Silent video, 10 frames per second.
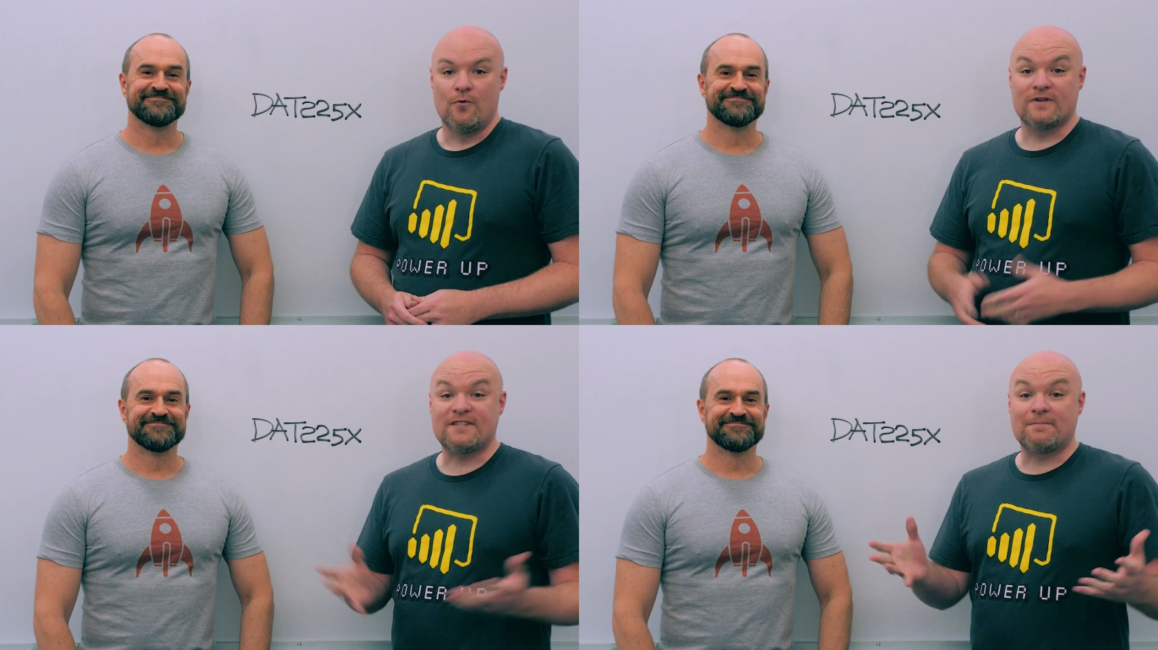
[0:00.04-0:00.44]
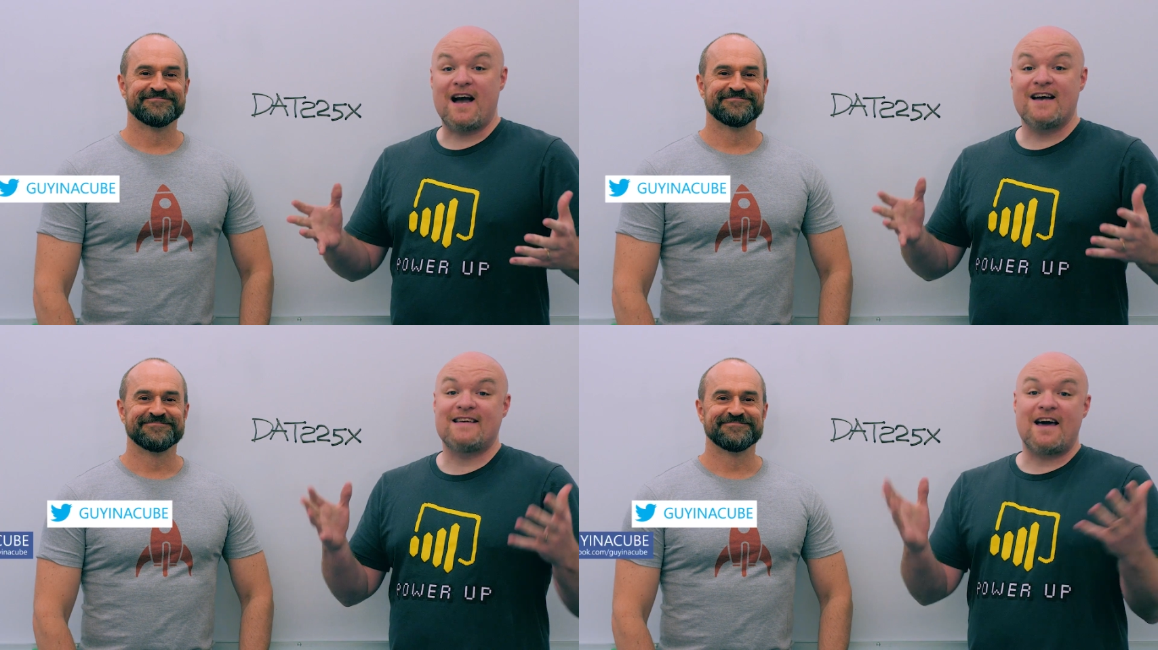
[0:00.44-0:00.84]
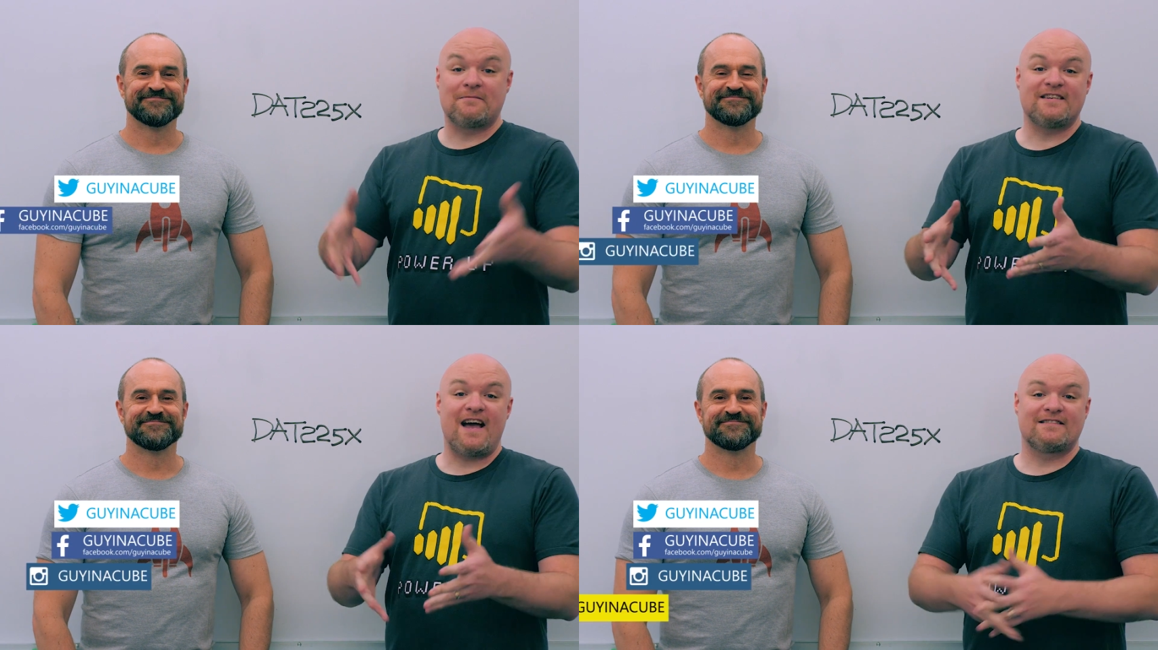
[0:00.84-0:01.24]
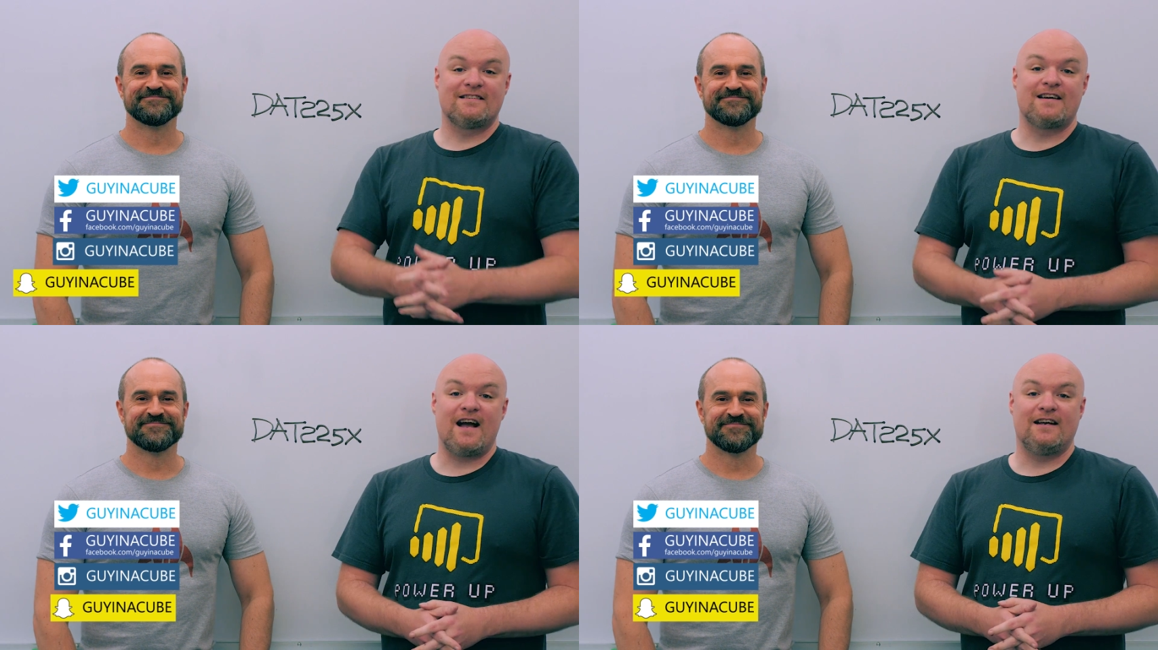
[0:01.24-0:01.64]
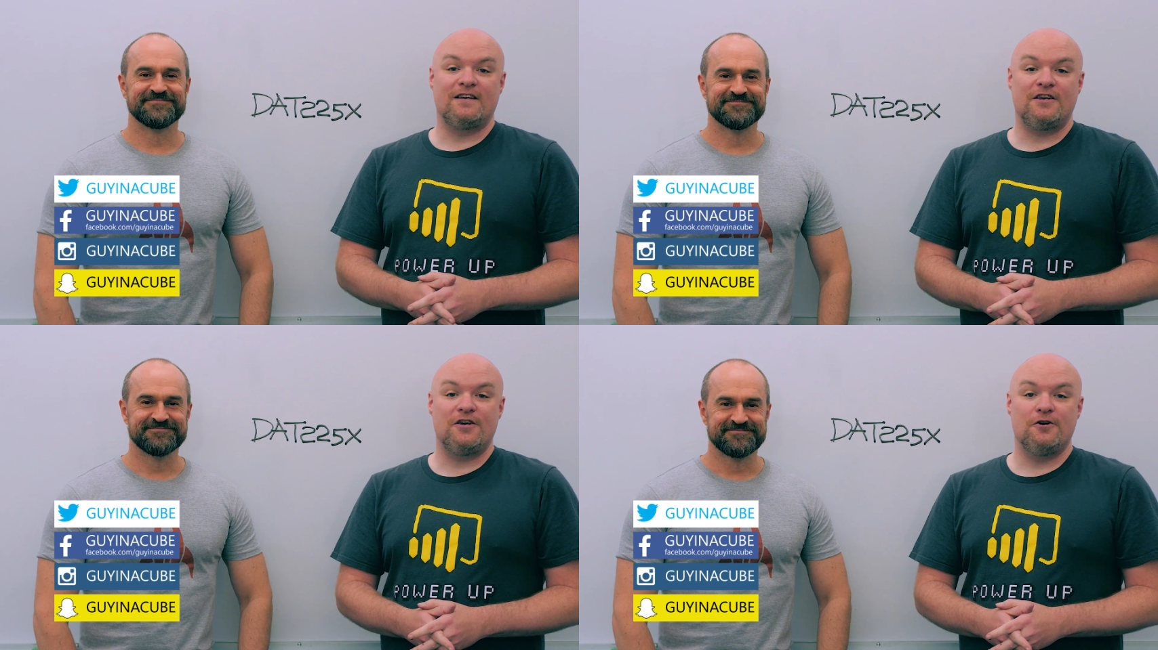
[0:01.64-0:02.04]
Speaker 1: What's up guys, Adam Saxton, Guy
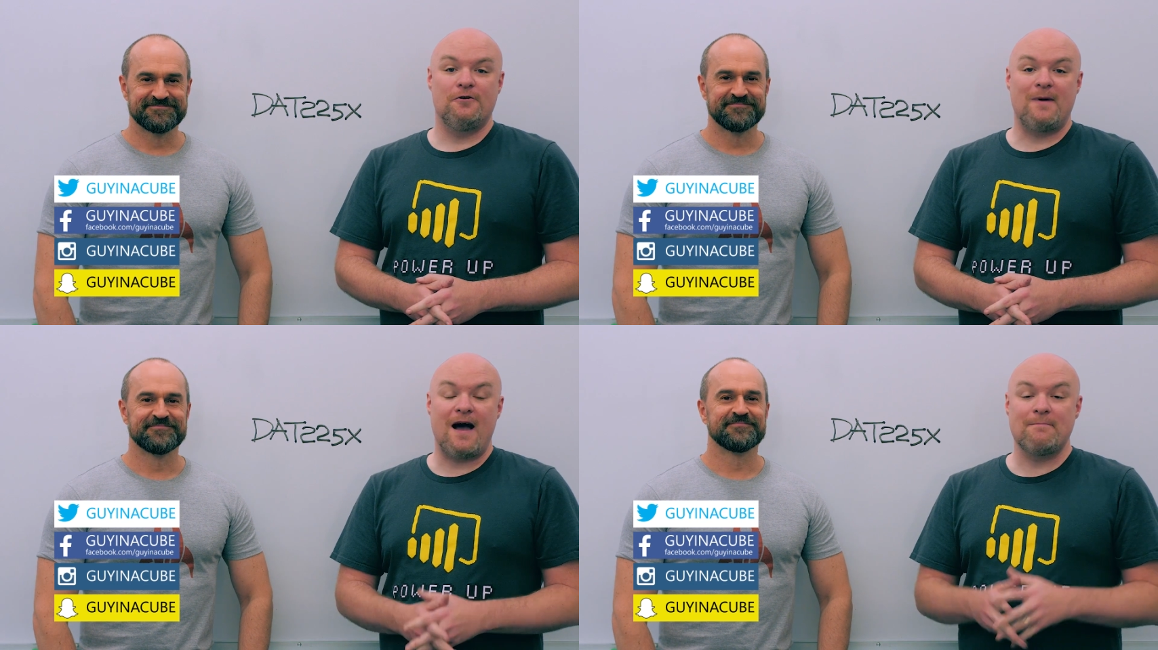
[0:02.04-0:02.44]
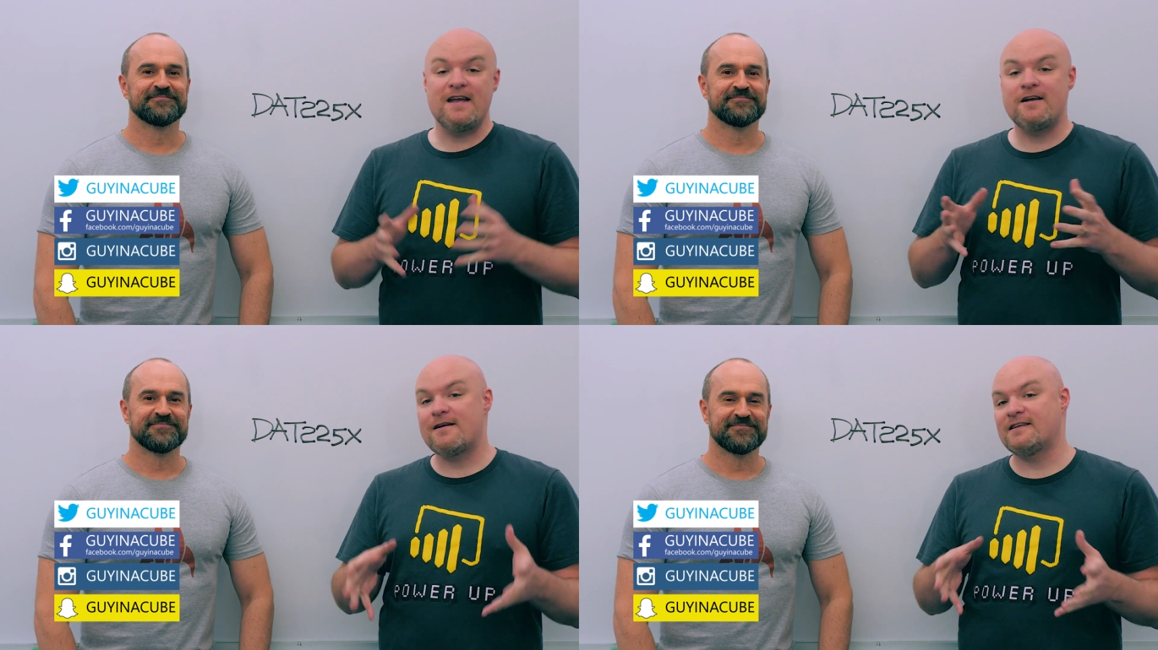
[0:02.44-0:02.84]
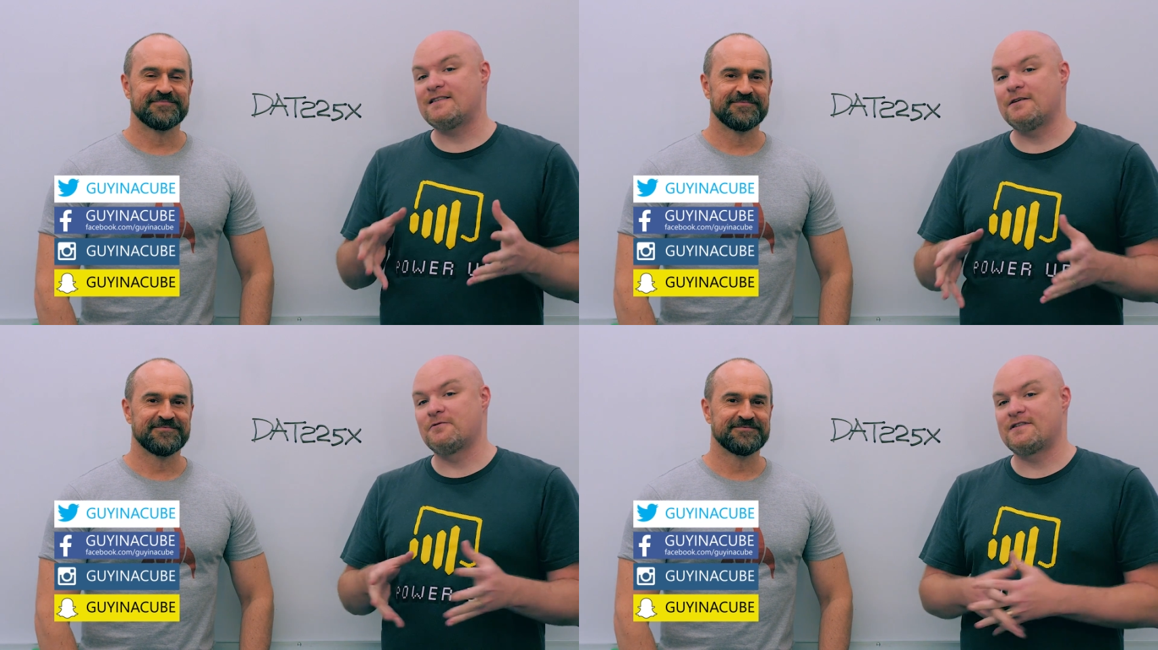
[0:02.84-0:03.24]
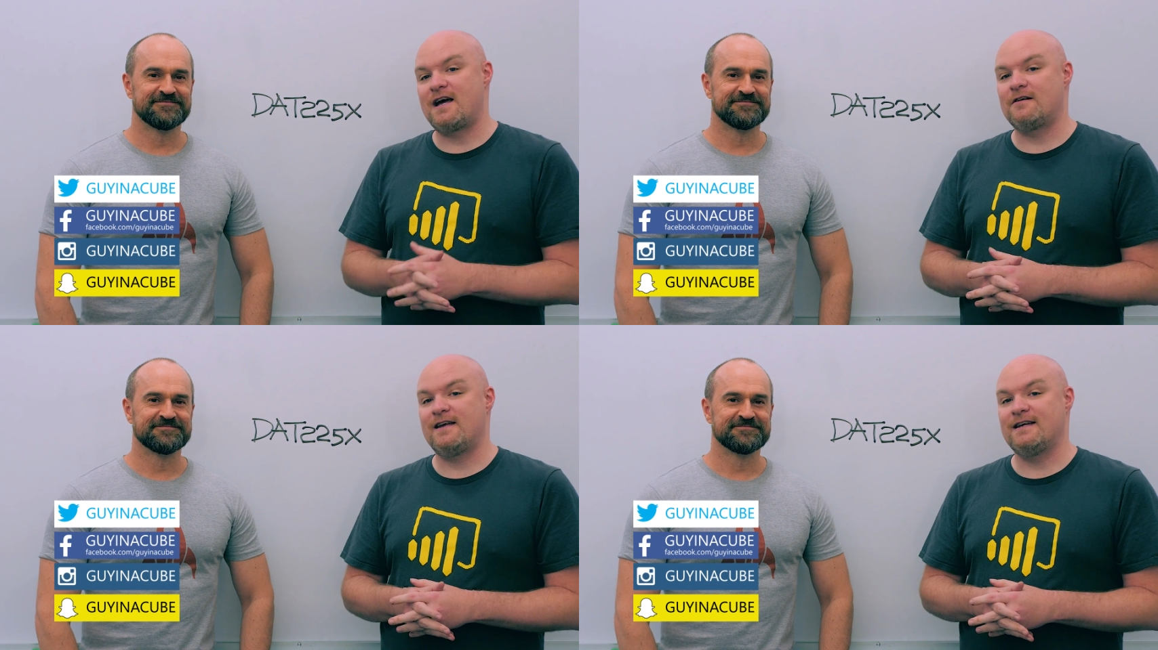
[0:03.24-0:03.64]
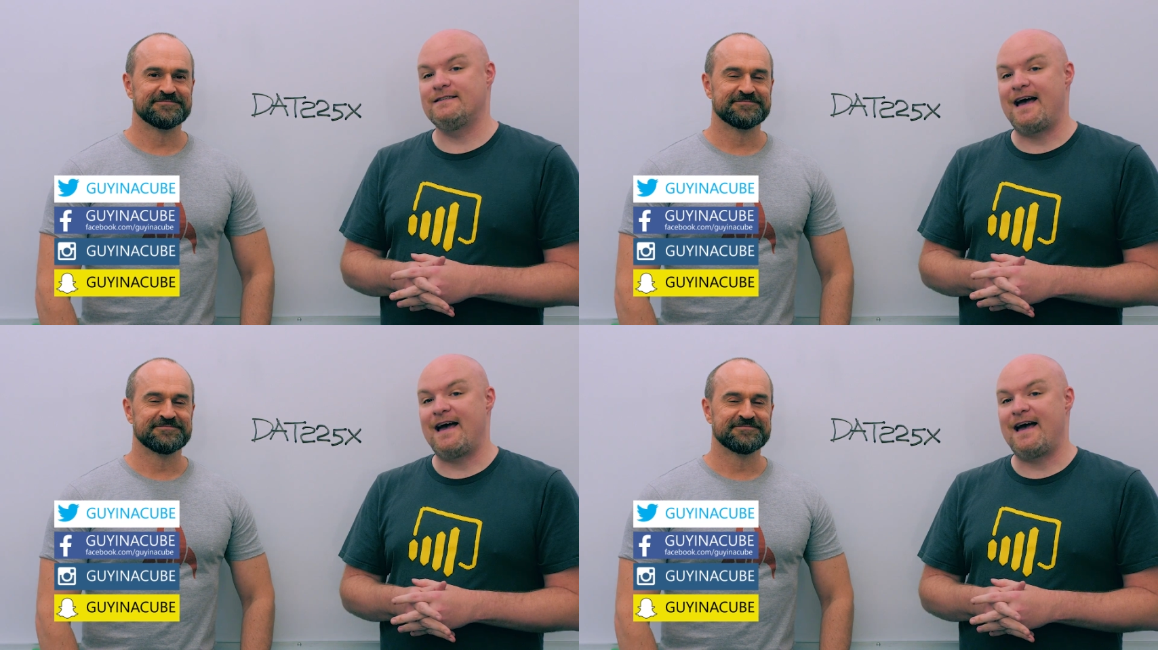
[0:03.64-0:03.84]
in a Cube. I'm here at SQL Saturday in